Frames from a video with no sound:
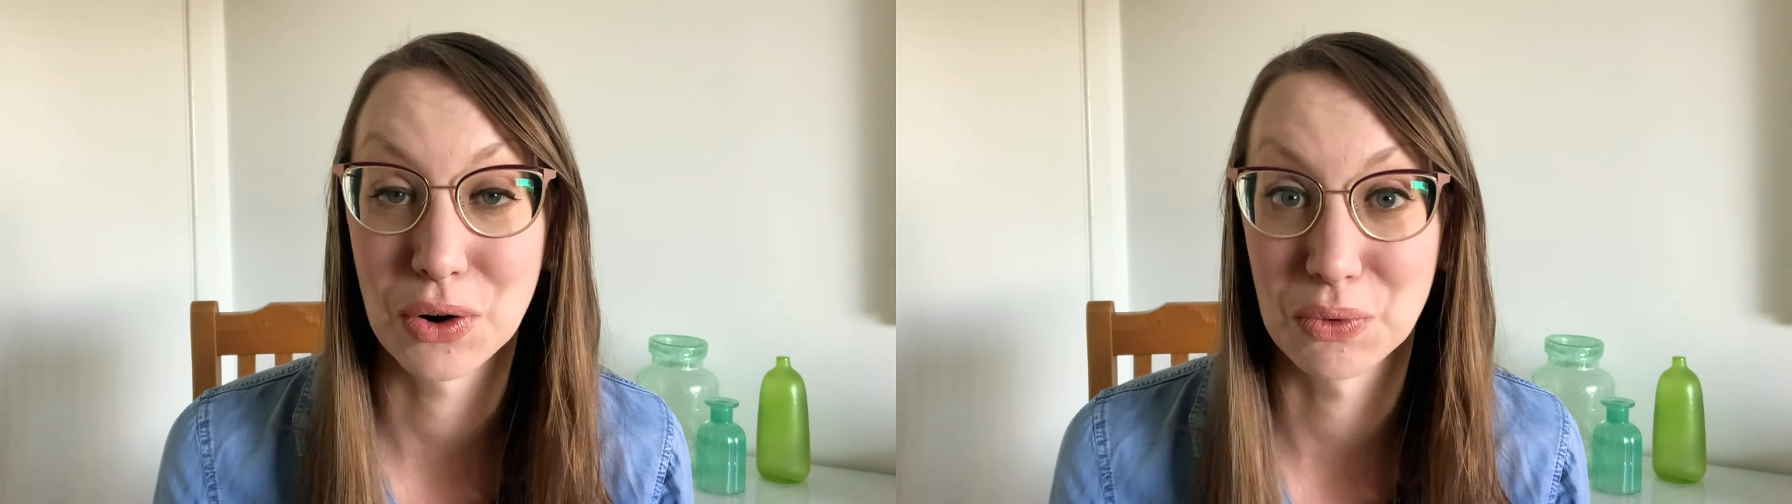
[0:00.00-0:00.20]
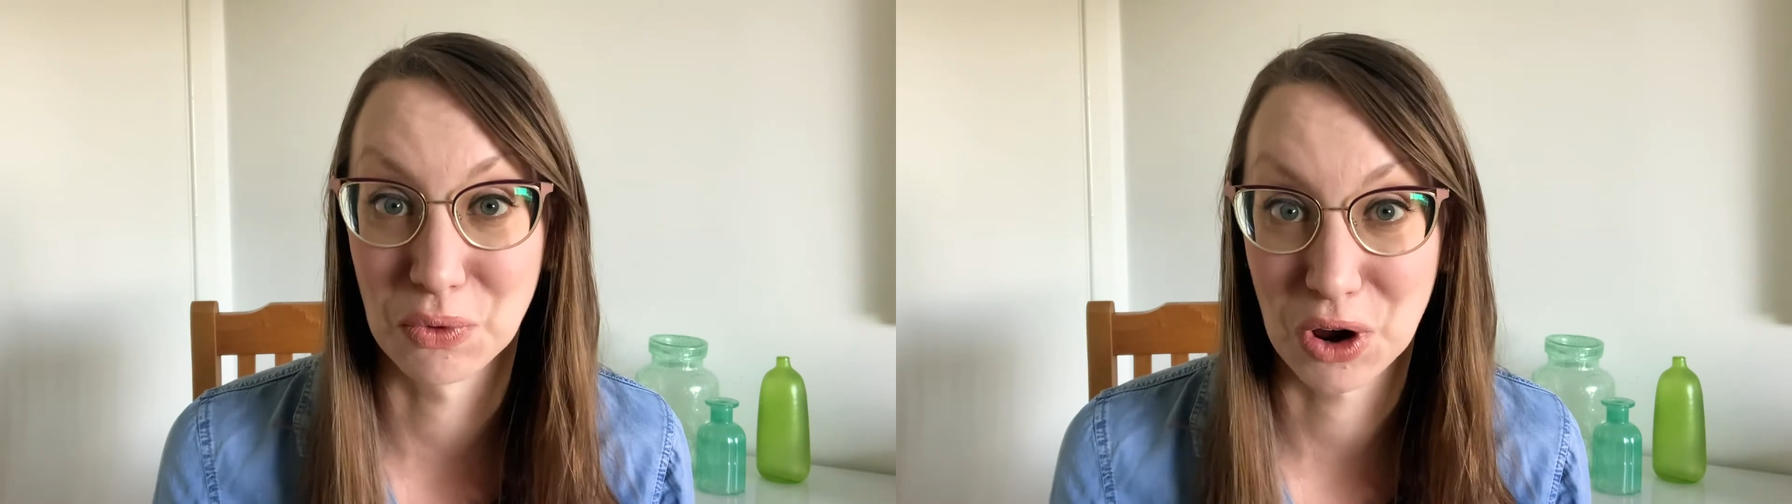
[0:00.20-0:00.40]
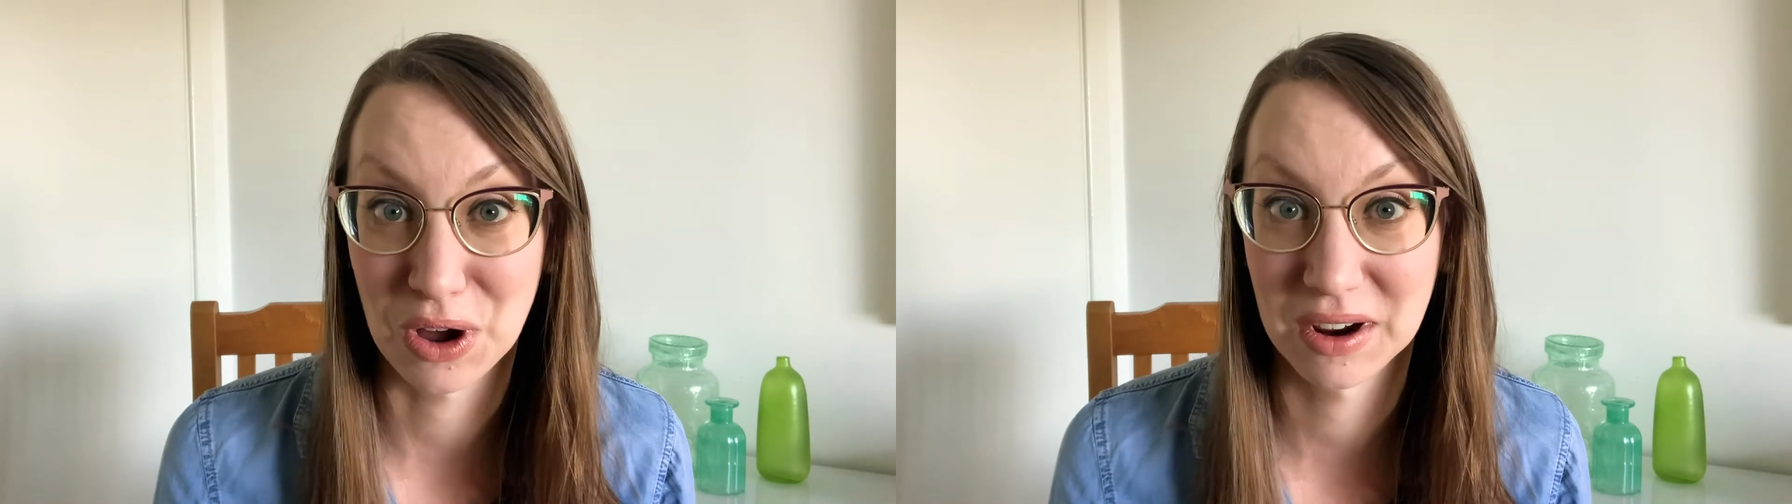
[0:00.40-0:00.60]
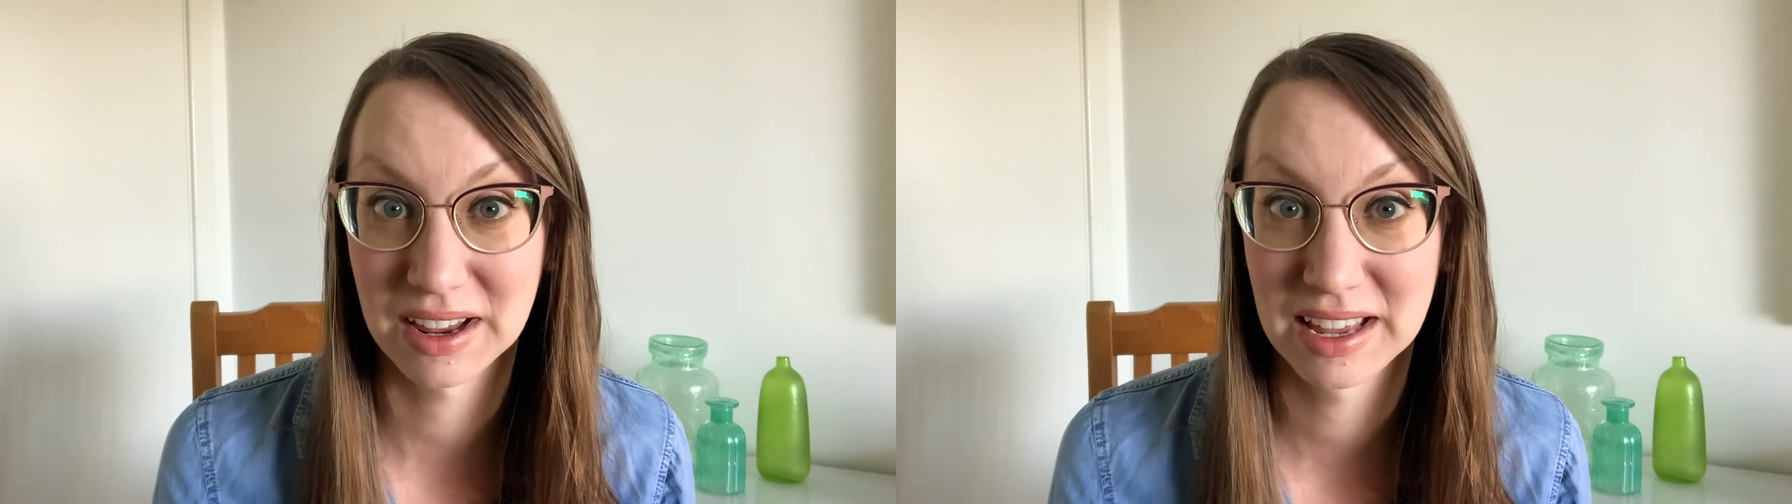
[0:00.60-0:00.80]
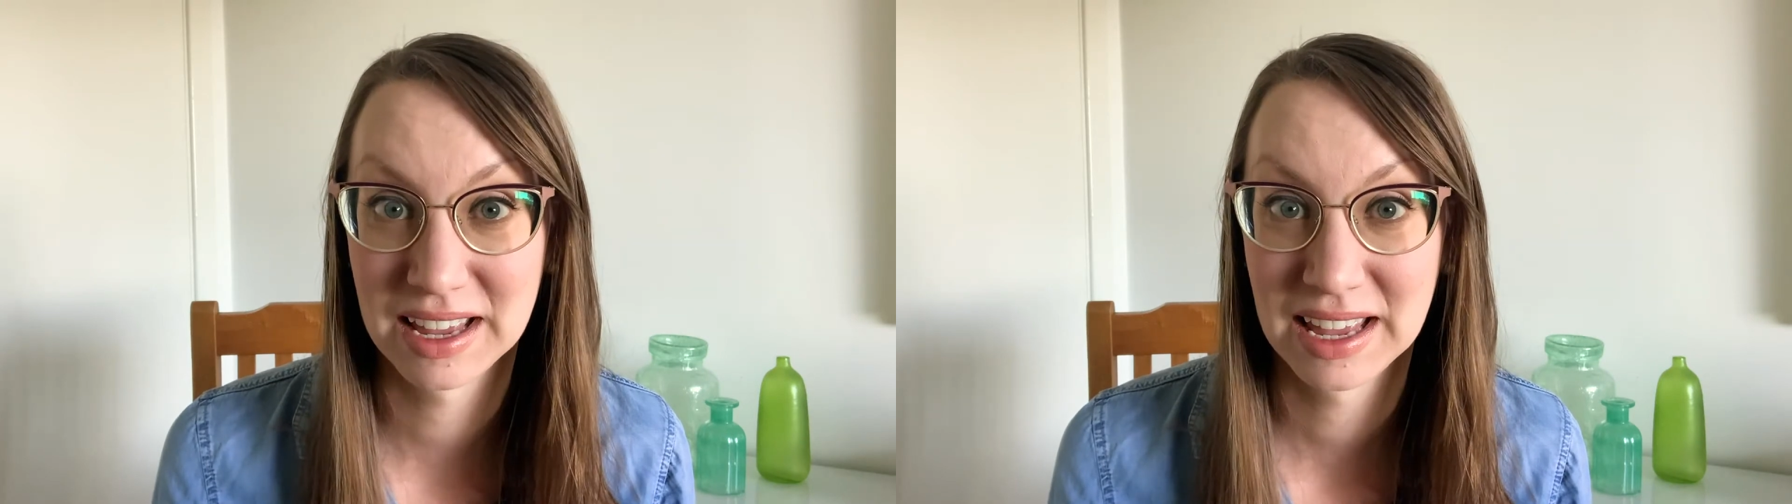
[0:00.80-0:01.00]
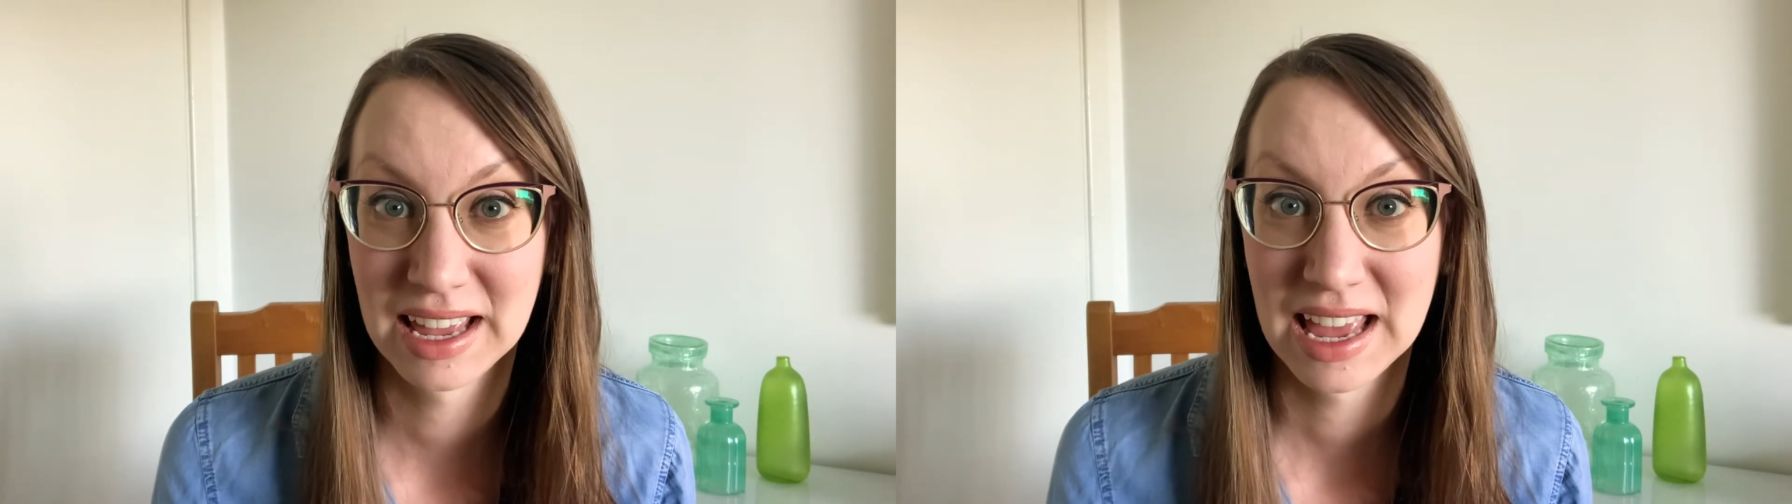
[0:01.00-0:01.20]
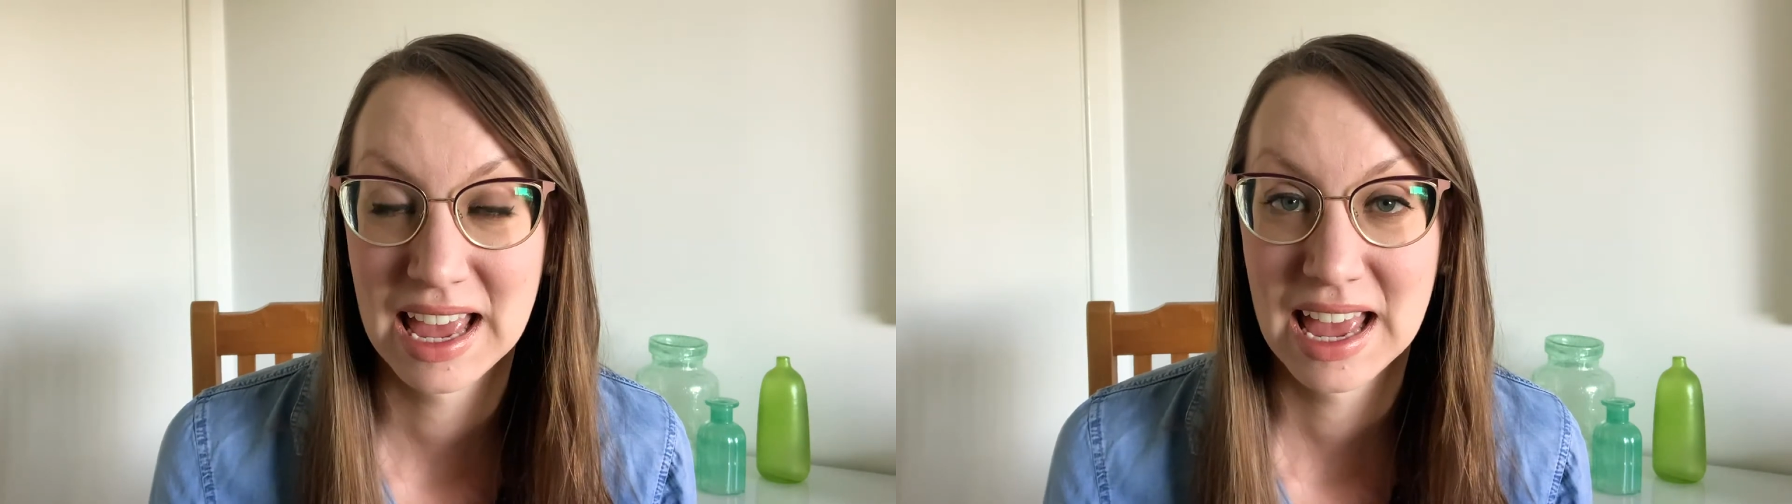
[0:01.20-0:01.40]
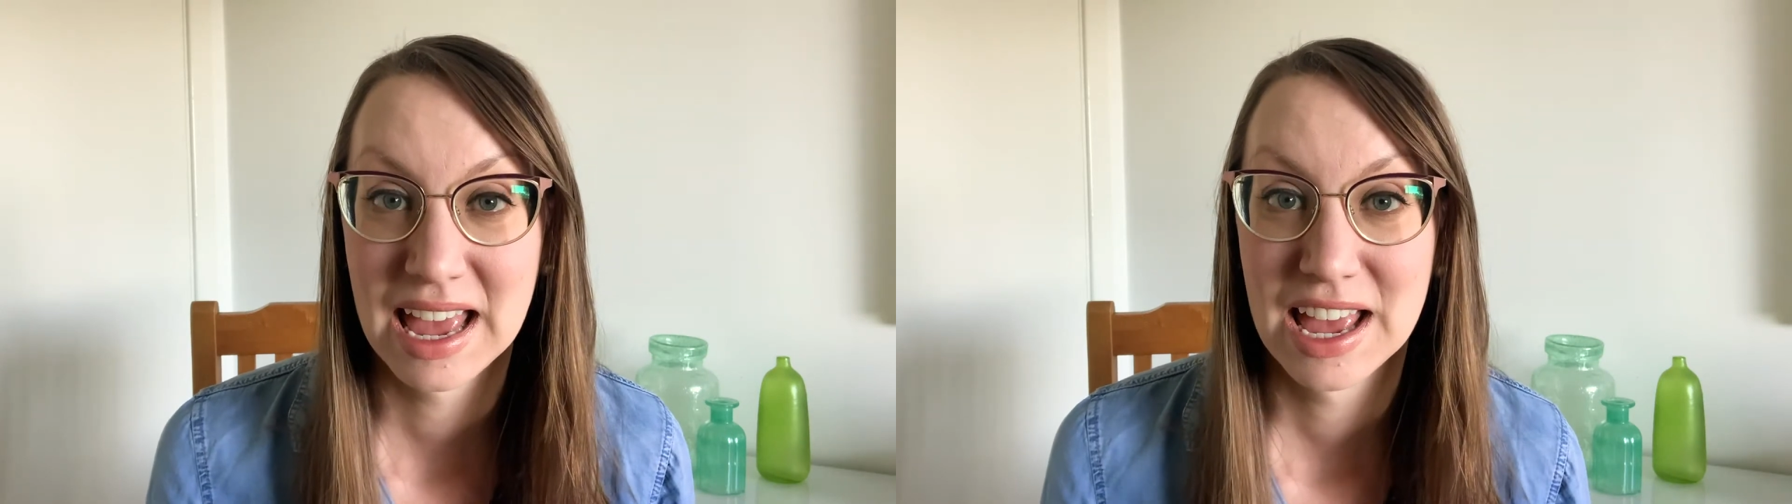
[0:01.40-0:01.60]
Wrong.
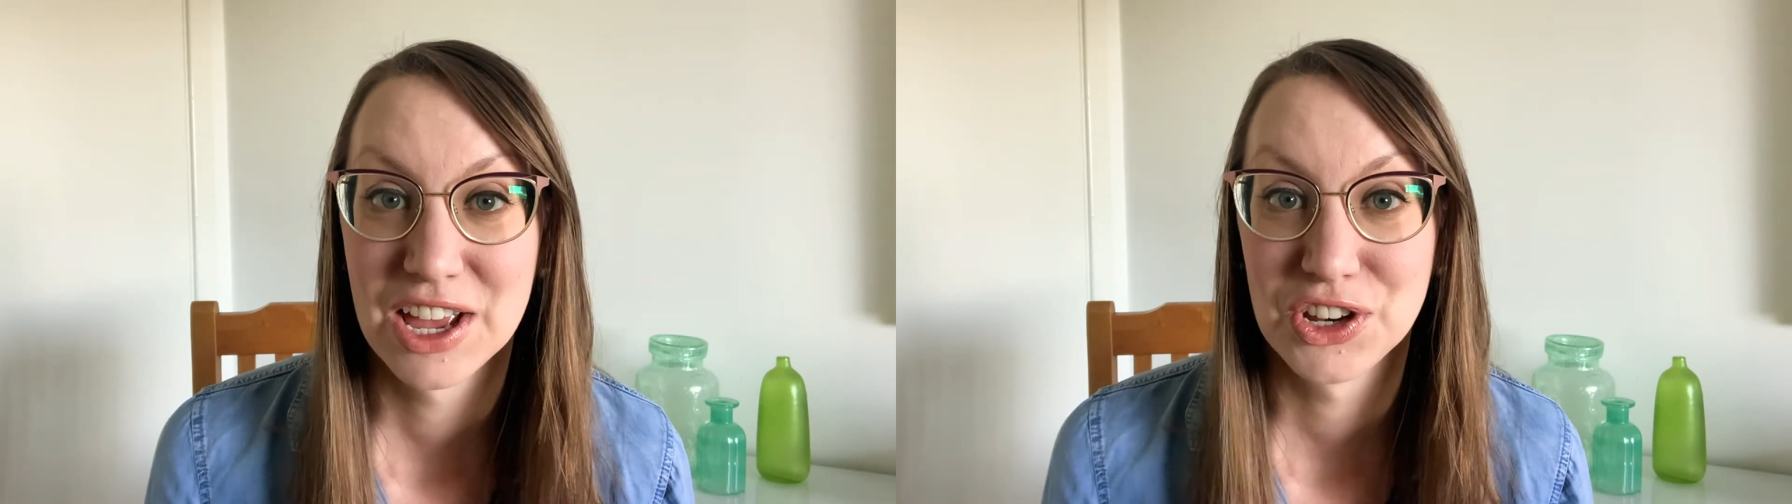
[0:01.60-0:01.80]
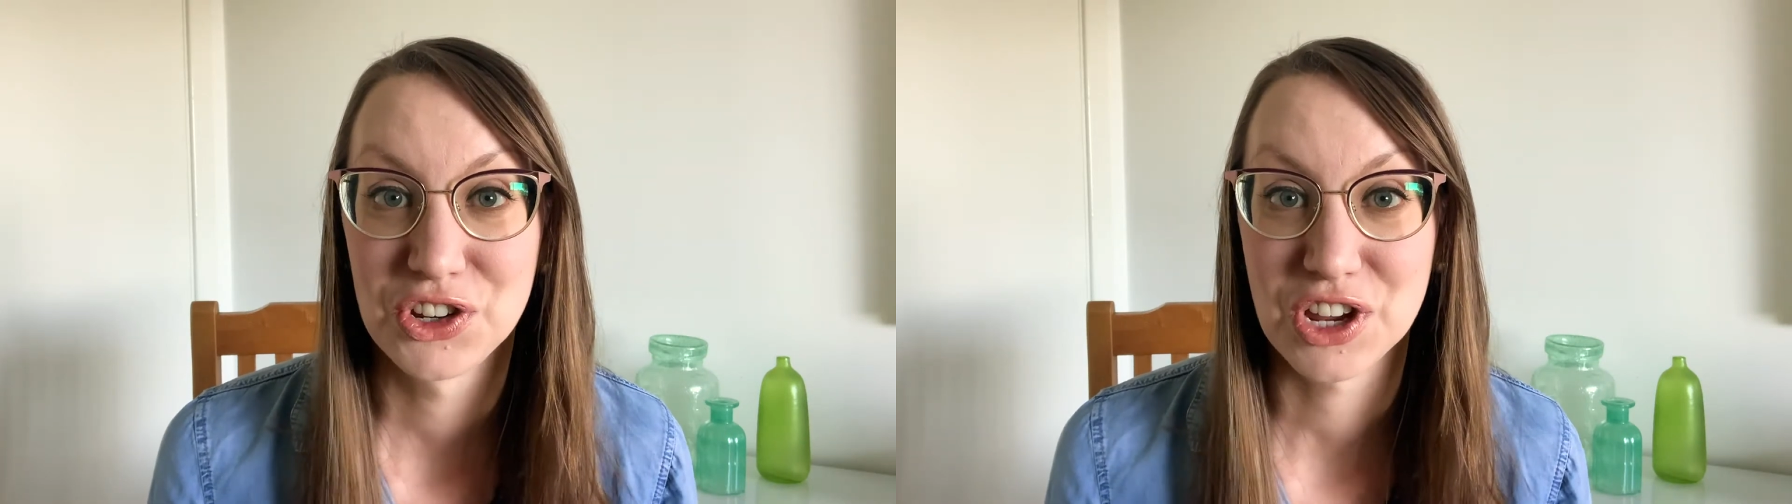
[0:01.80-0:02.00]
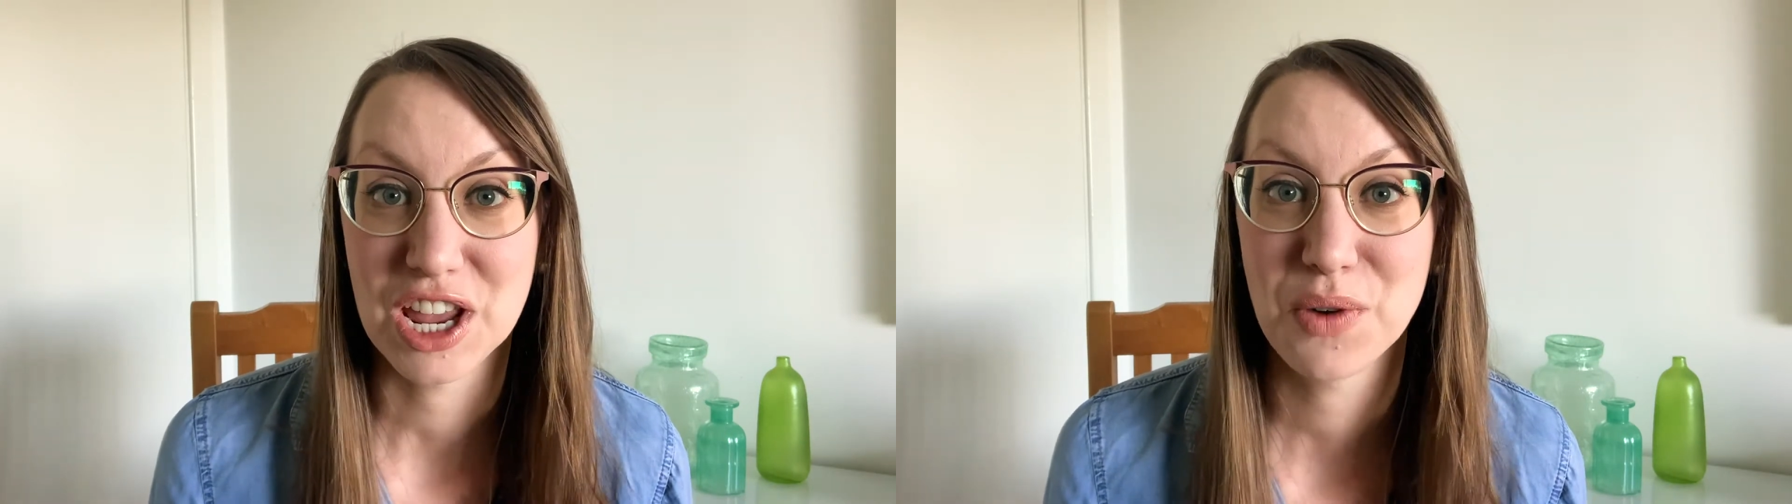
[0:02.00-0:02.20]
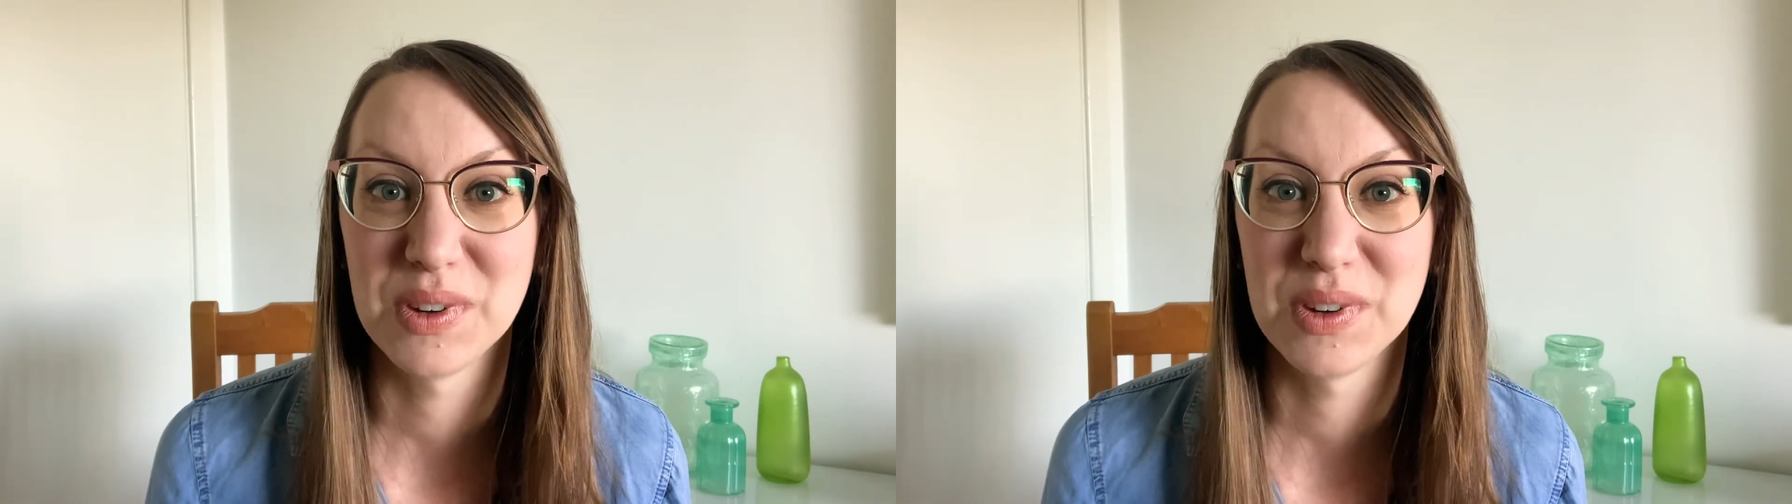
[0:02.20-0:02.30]
She